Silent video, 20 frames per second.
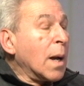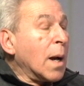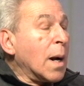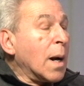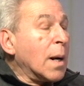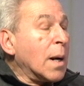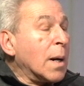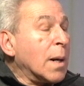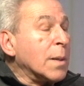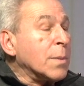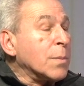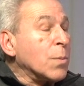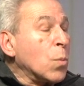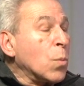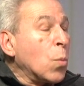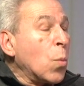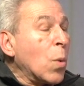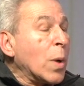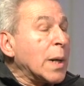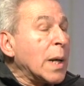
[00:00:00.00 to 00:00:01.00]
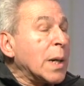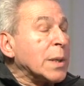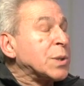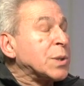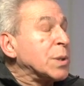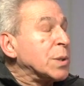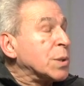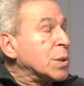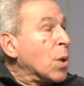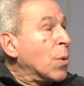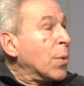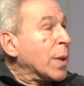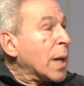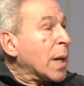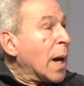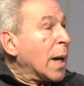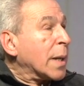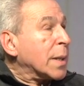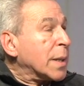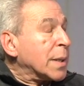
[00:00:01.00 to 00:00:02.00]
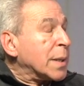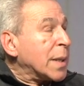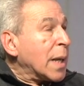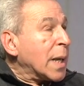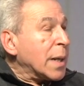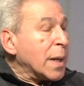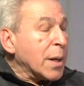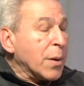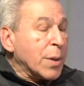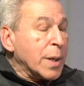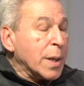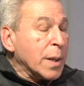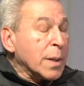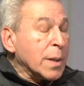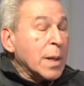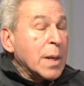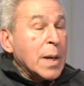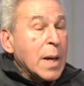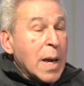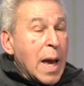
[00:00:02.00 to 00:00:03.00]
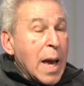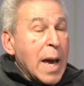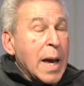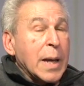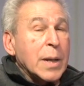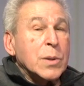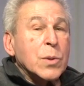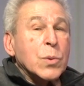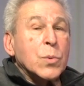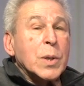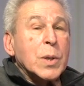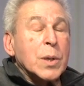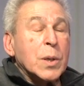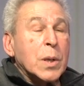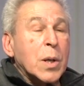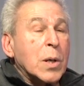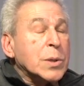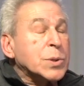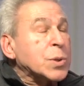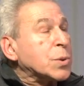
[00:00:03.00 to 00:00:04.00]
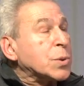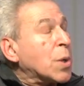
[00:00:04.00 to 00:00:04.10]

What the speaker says: what else is going on in that area. And he'll also